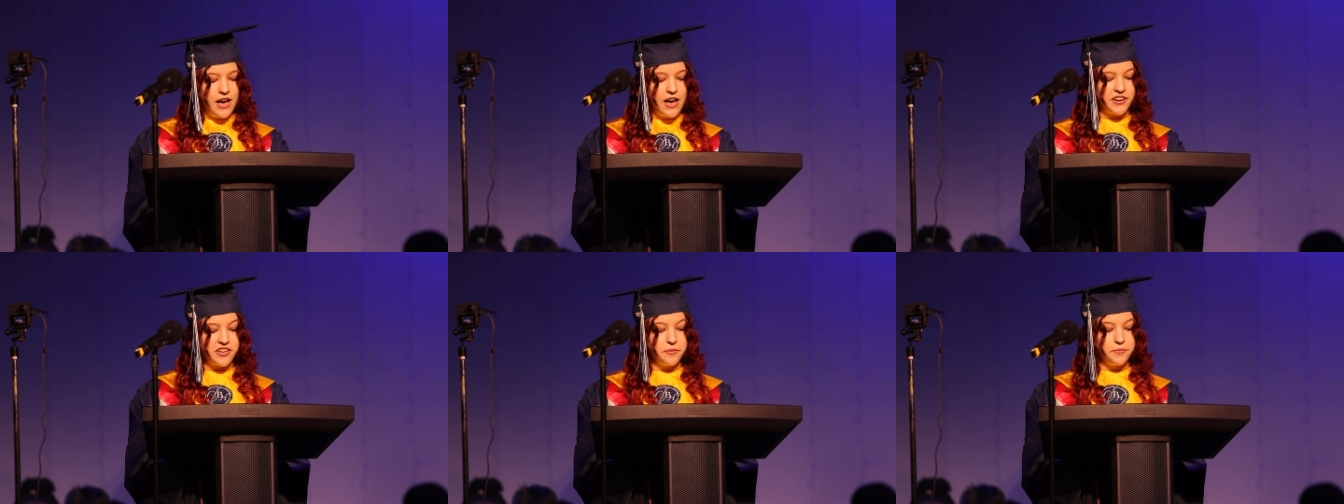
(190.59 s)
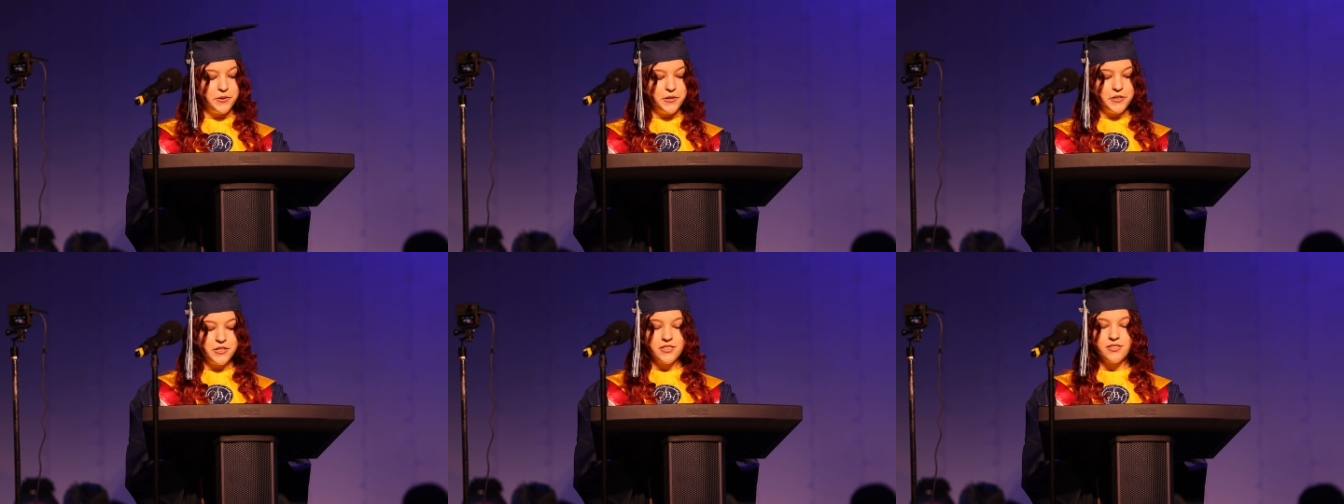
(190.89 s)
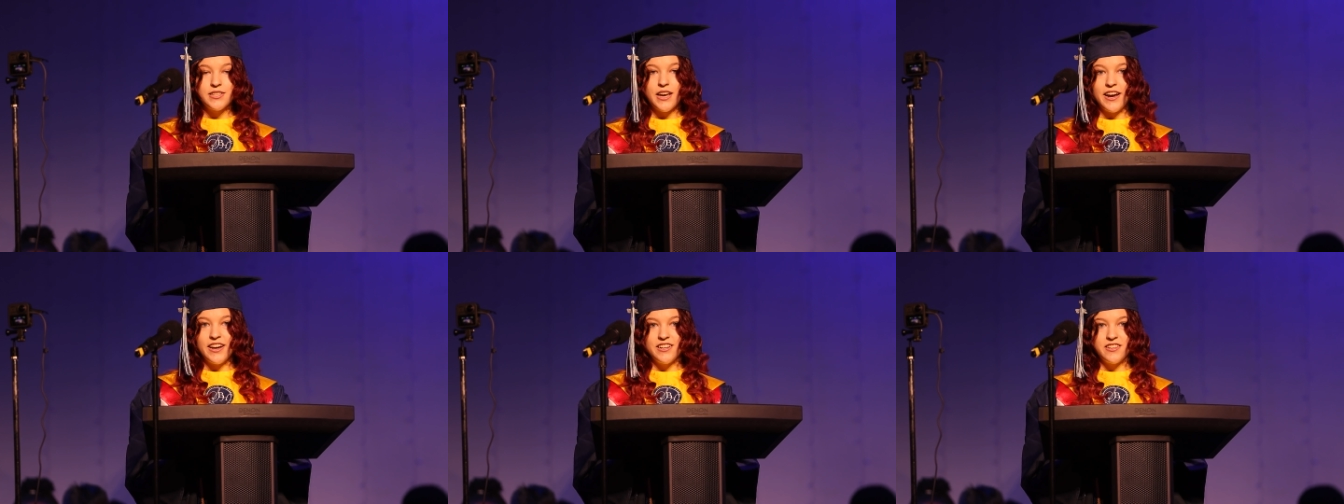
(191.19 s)
A computer
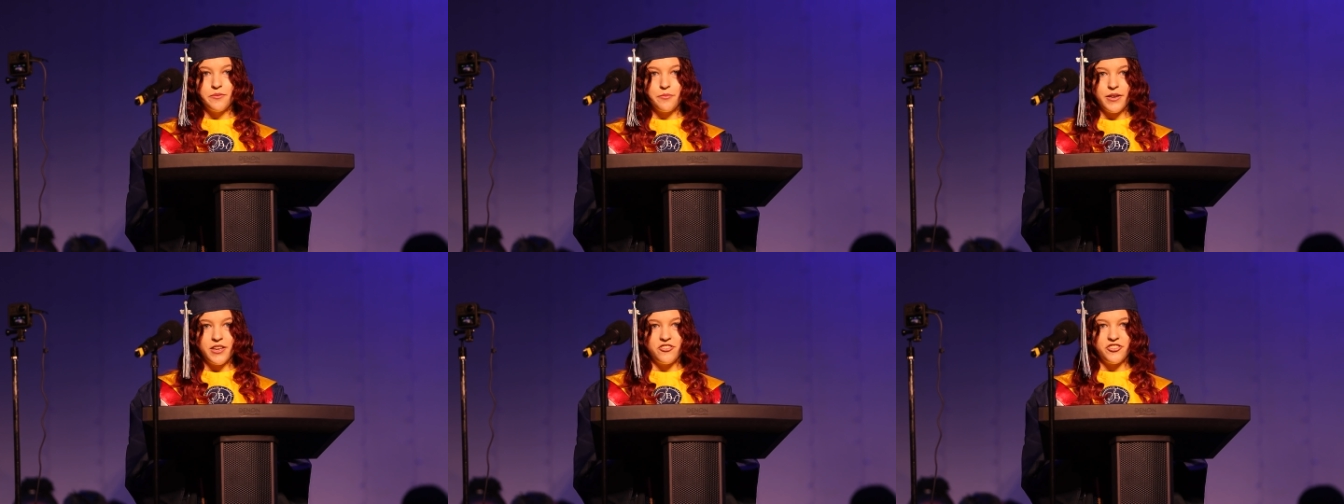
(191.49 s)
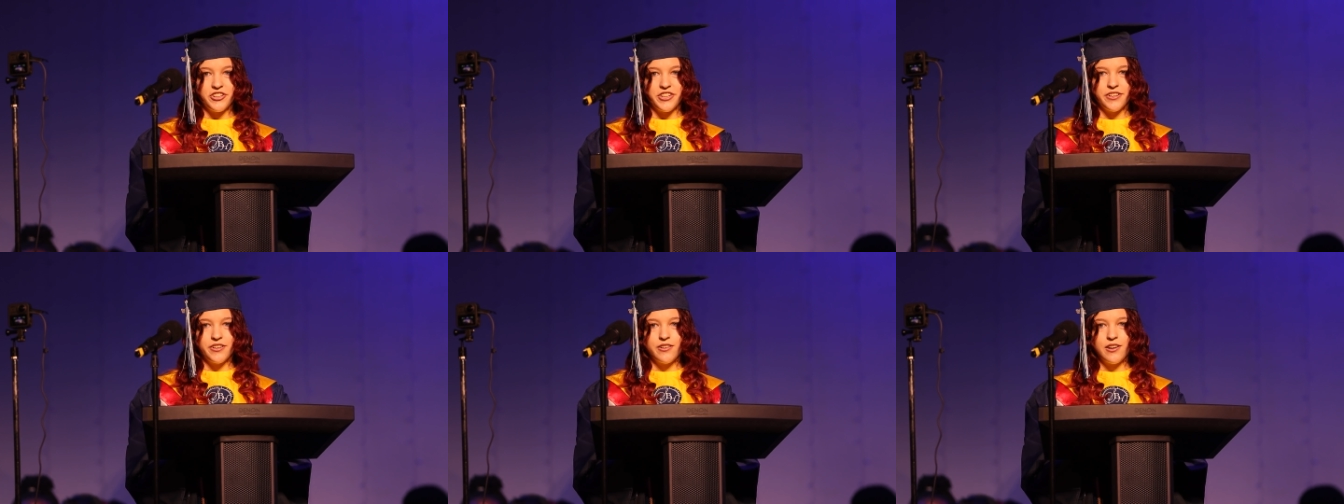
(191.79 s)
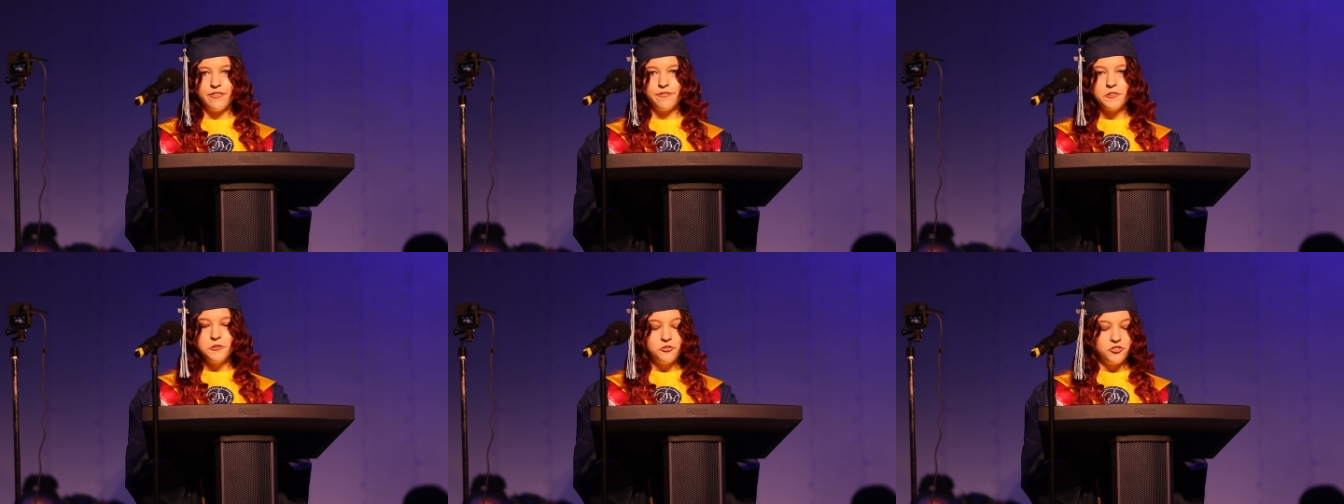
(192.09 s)
science major,
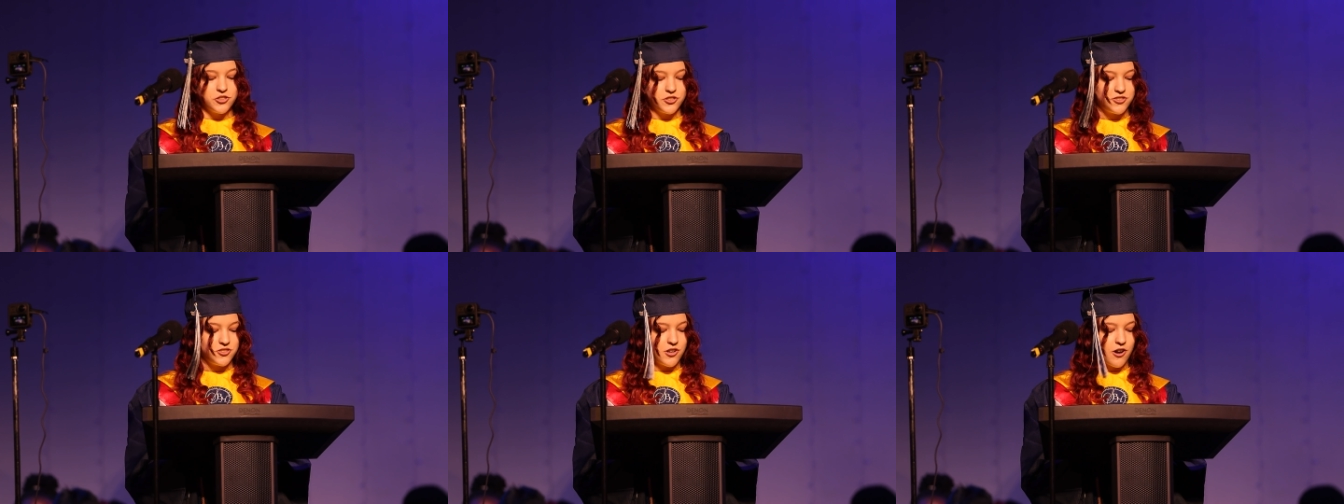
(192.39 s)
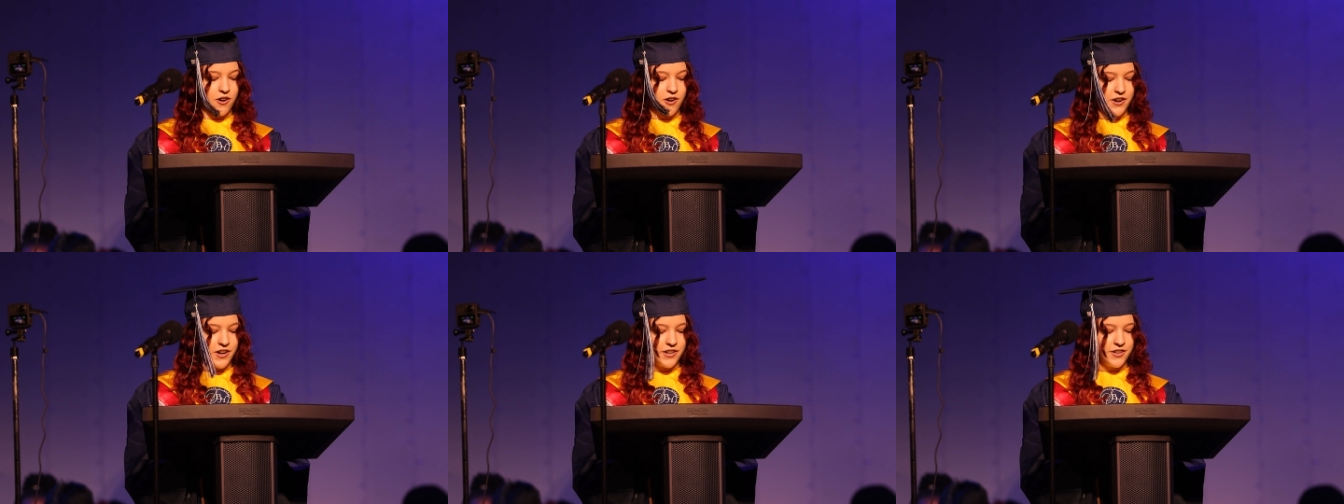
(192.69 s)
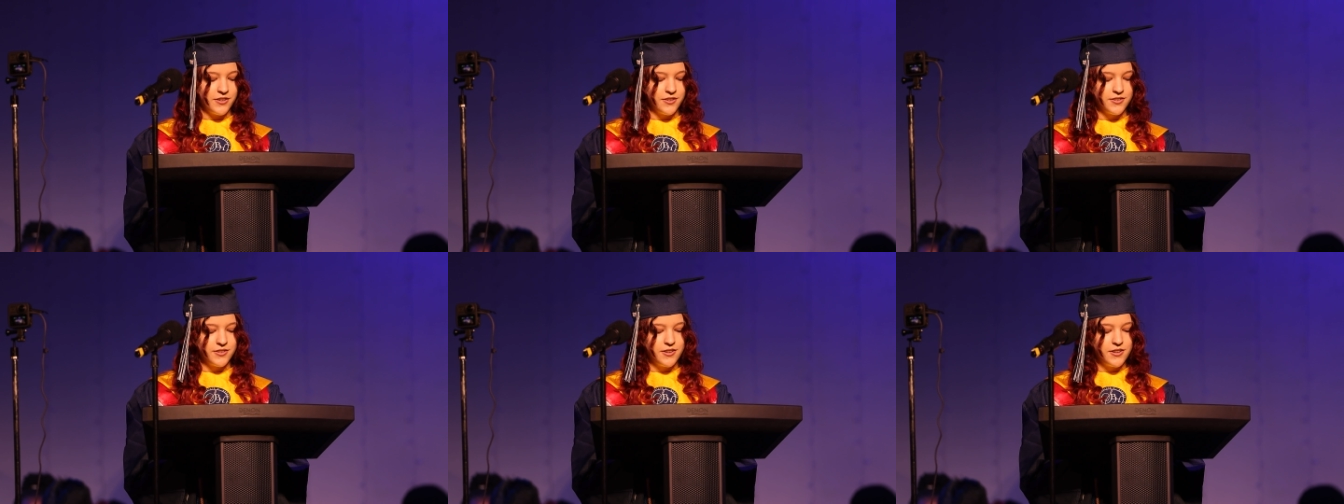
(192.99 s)
future
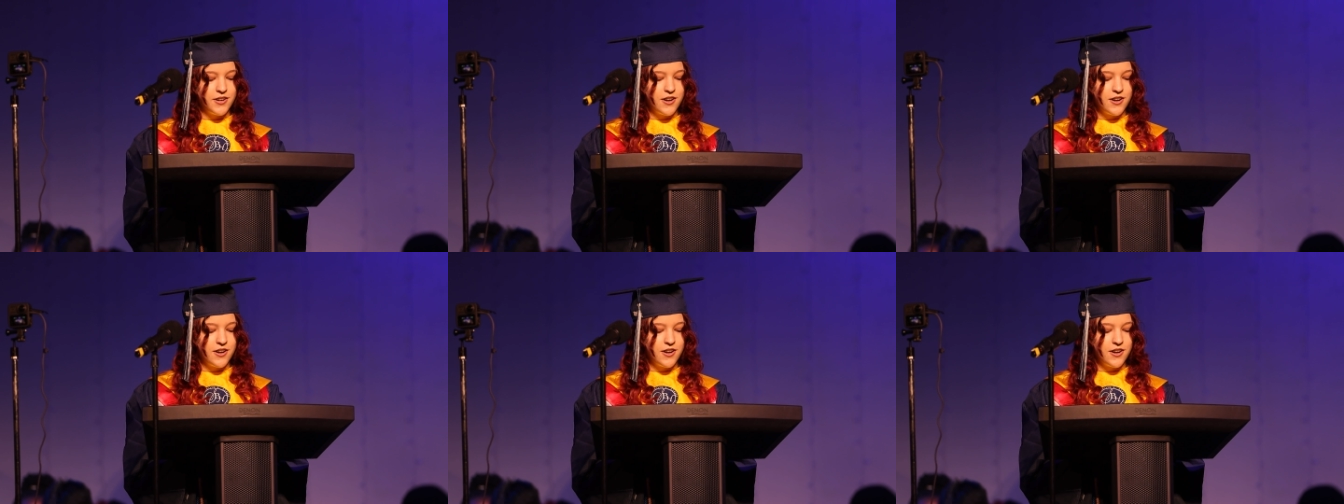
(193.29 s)
star,